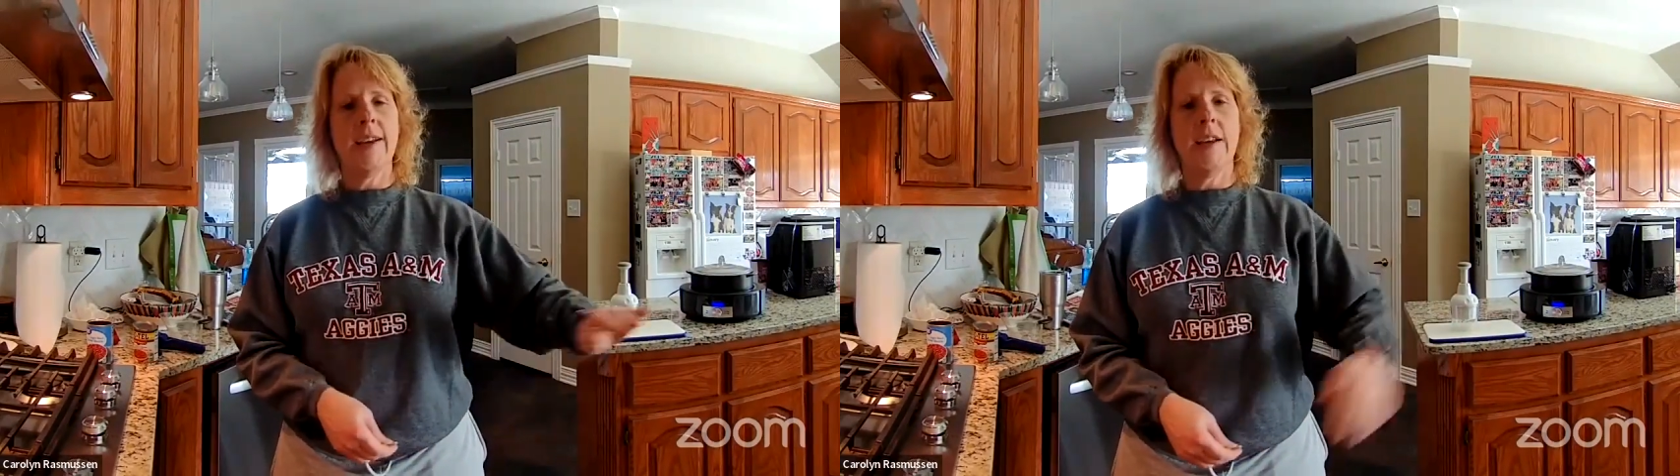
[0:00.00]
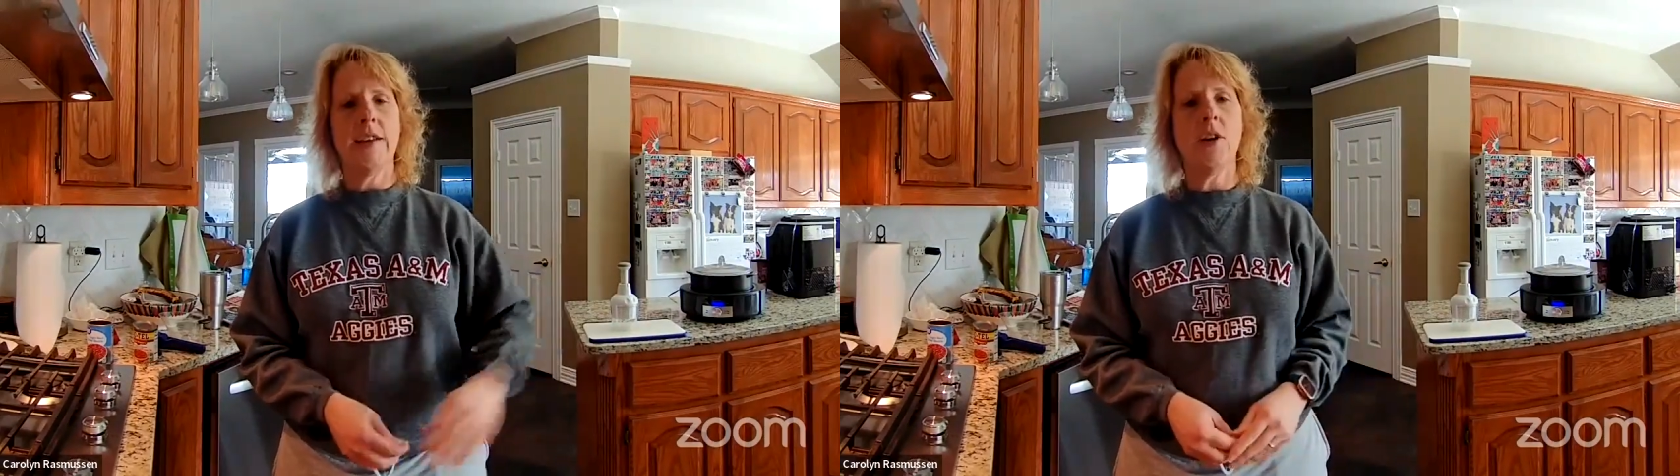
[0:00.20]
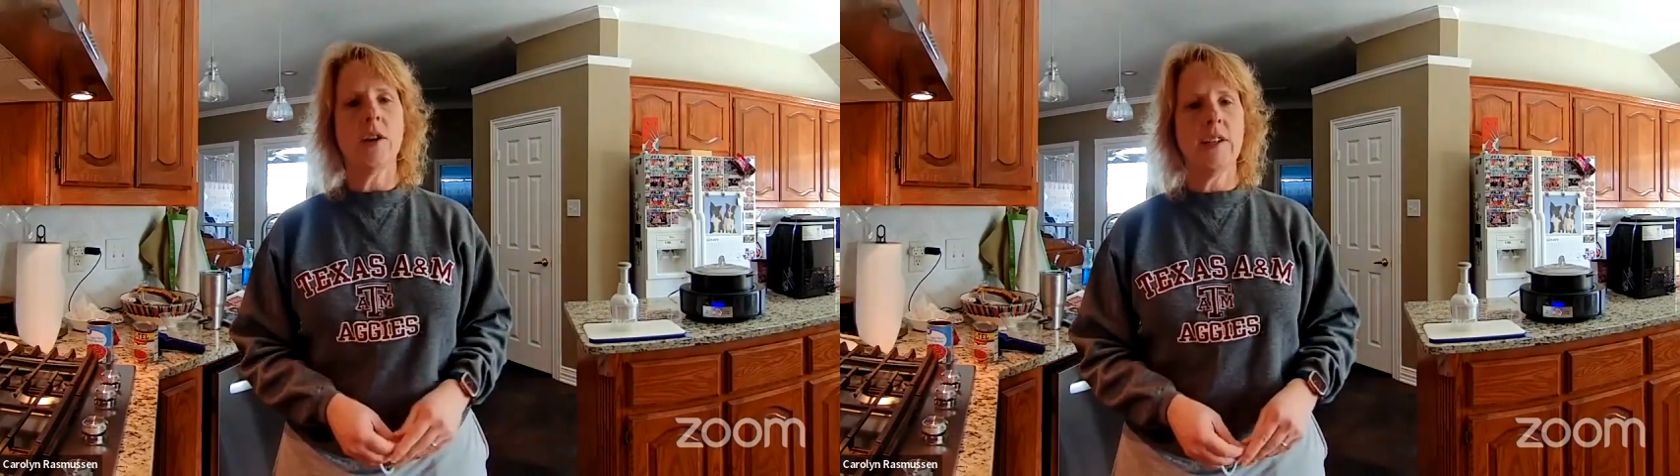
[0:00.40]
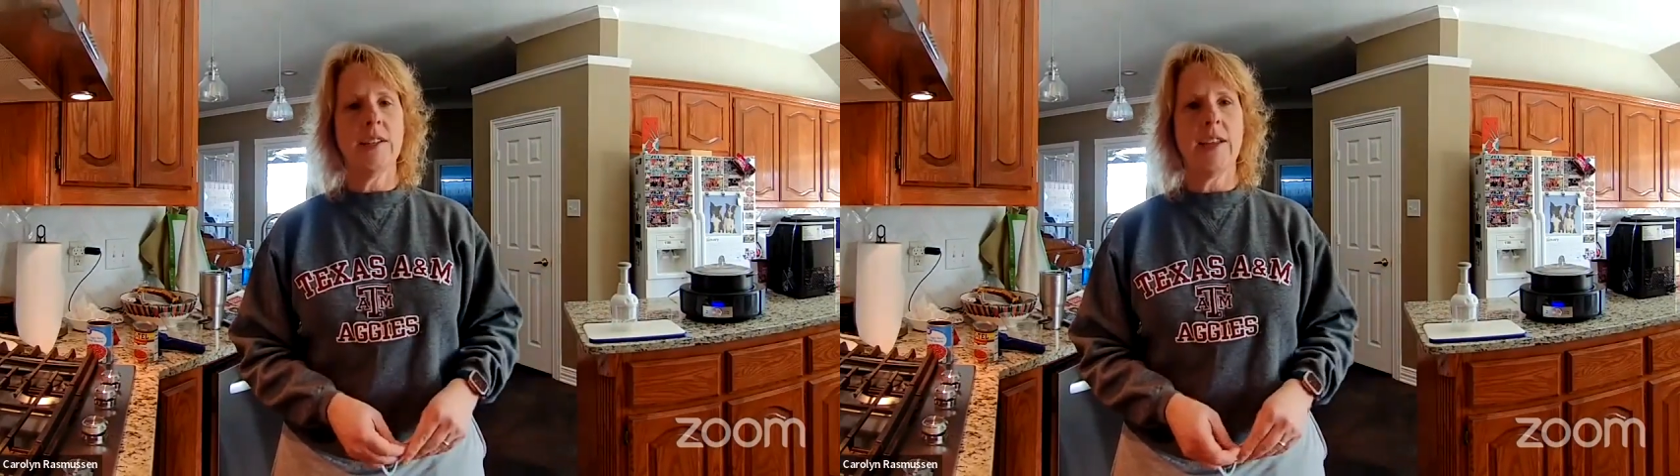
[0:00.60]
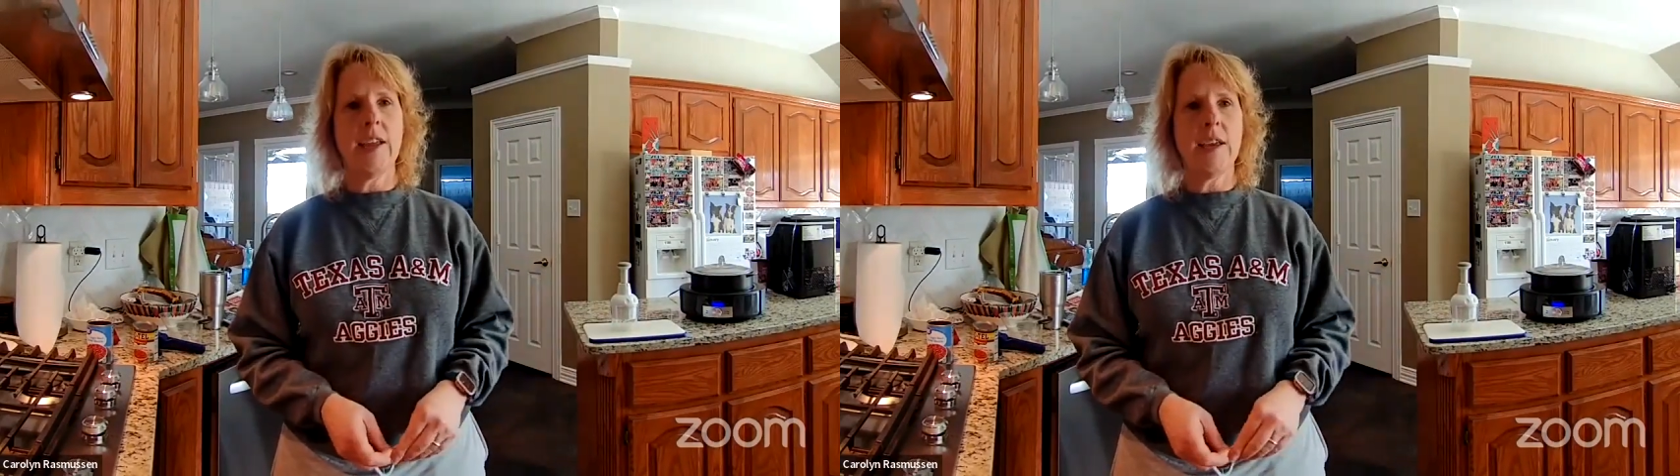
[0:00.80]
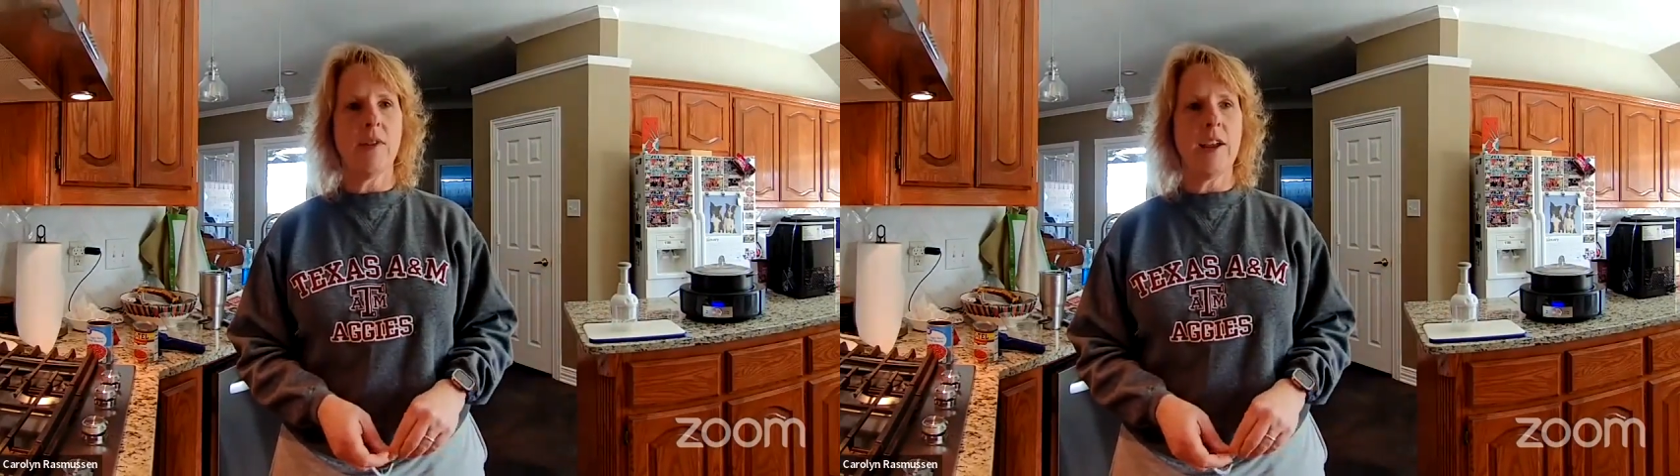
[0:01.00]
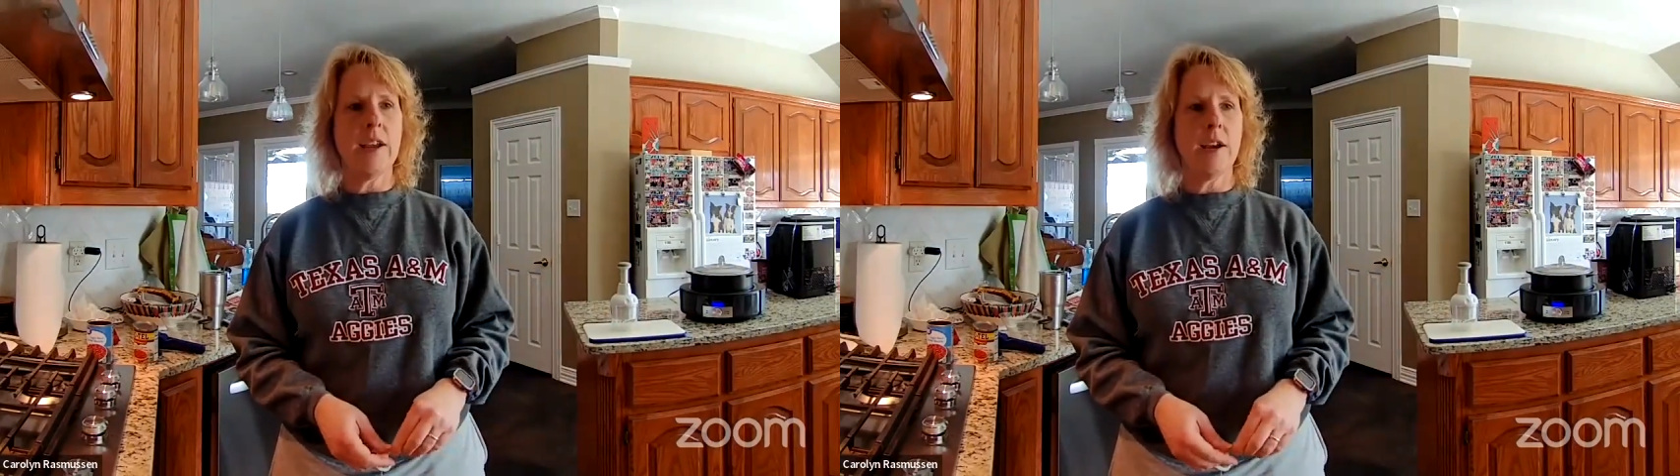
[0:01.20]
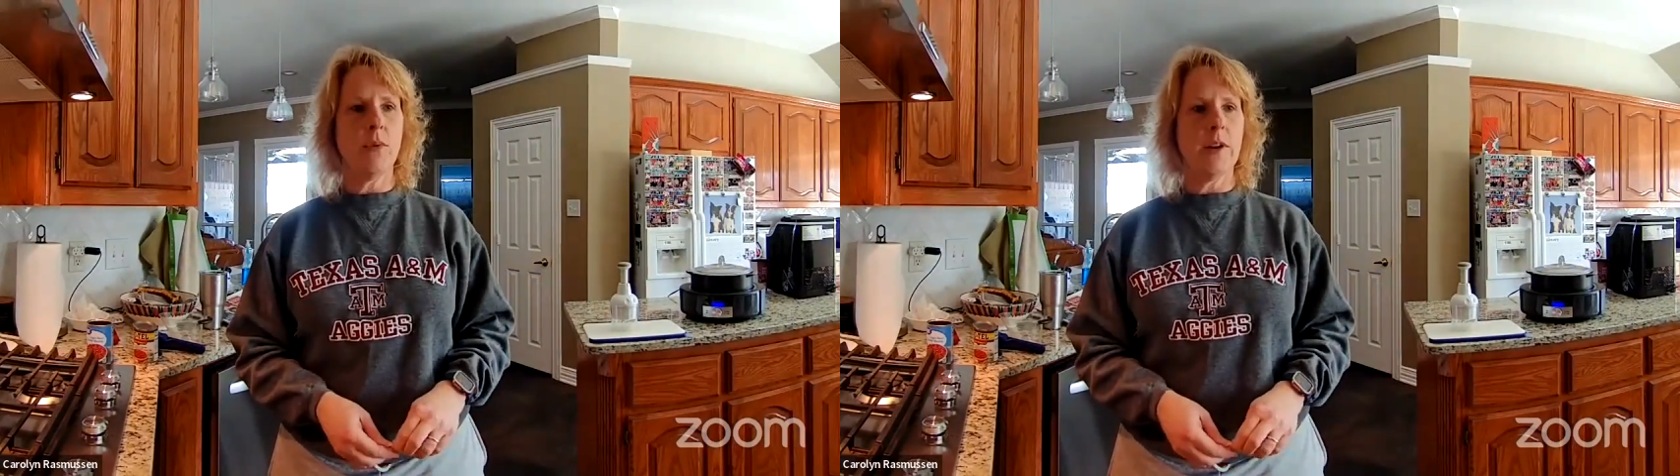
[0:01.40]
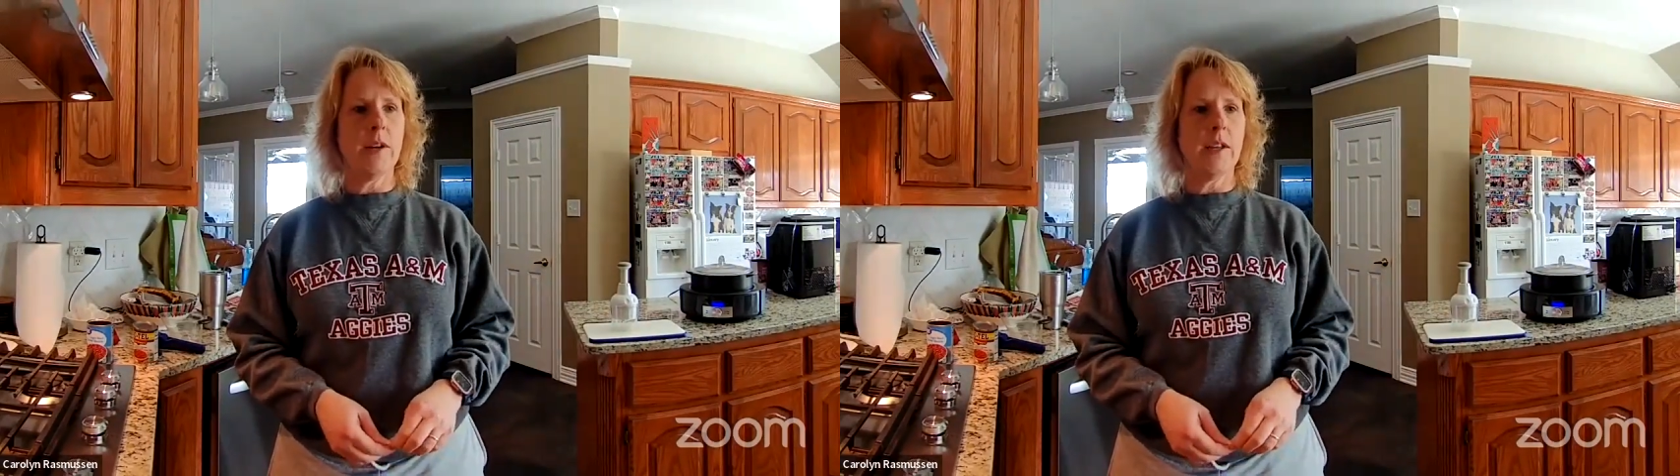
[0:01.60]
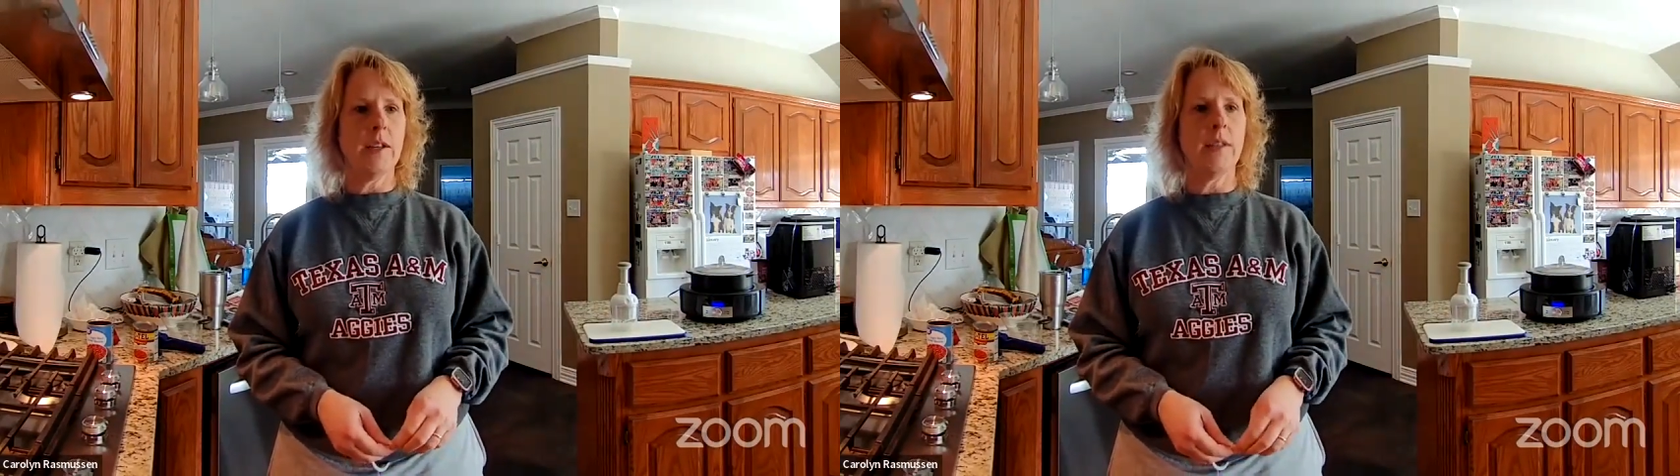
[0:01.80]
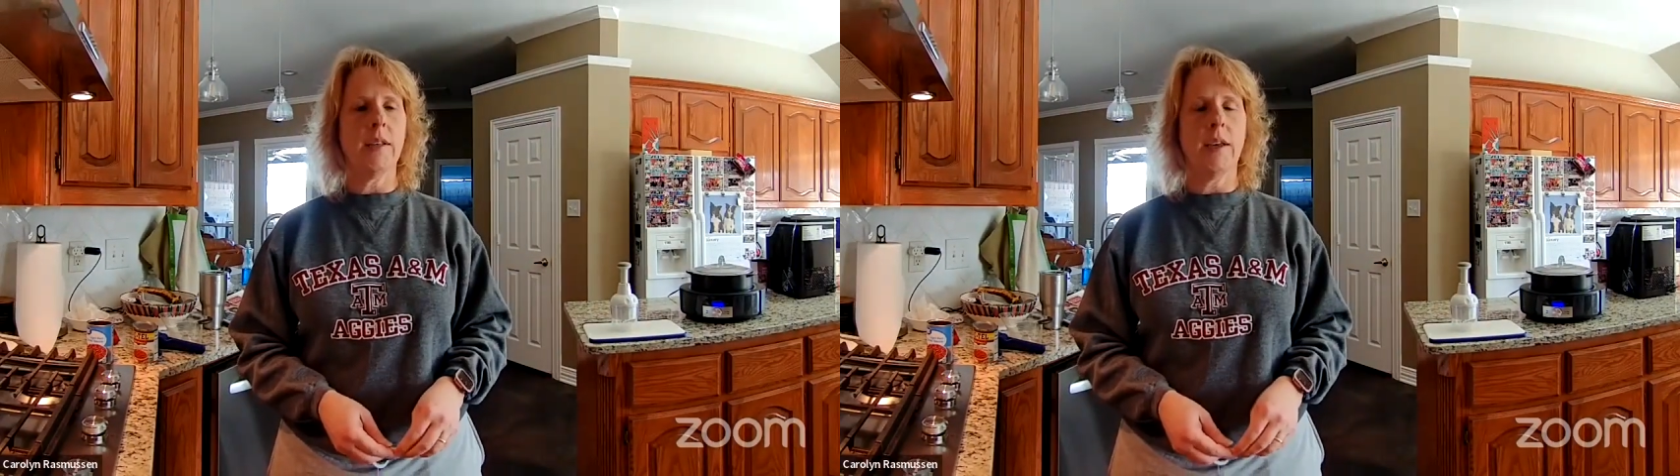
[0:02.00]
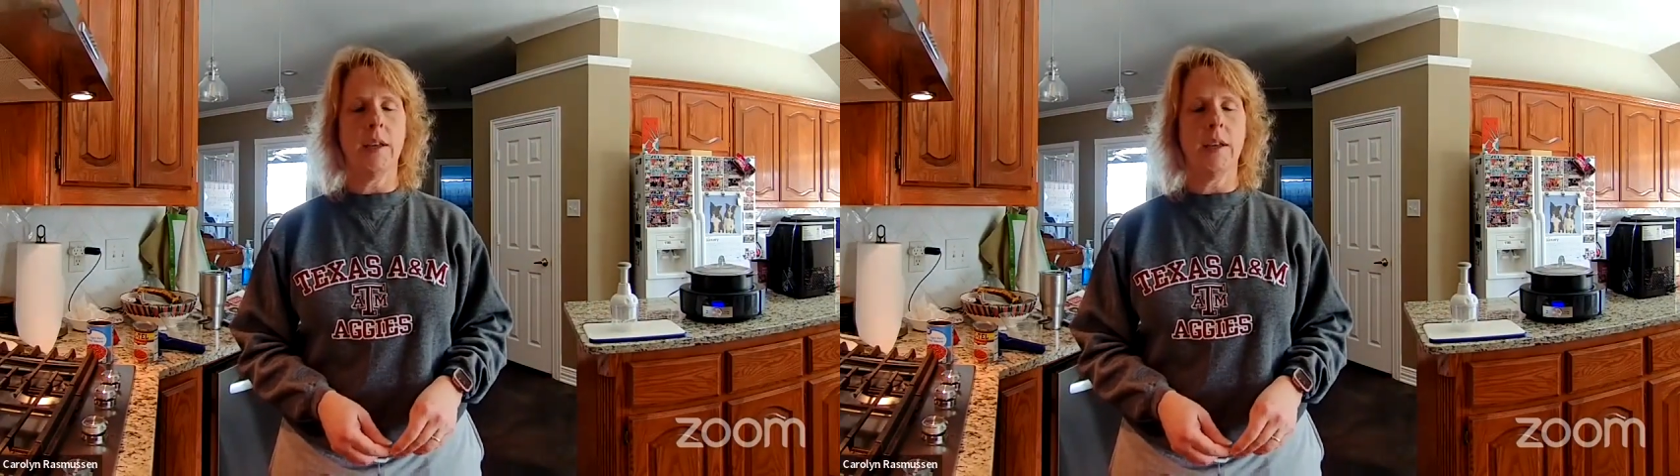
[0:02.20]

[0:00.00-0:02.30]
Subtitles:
It's all going to stay right here where it is,